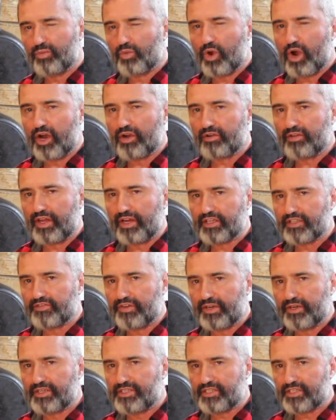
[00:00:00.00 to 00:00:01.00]
water that is
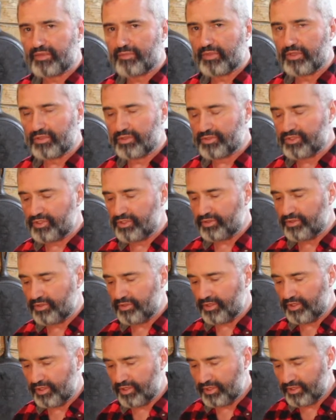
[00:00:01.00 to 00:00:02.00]
very similar to
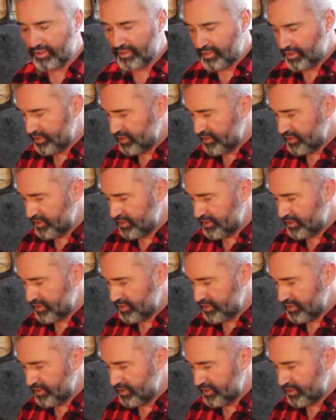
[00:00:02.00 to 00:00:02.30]
the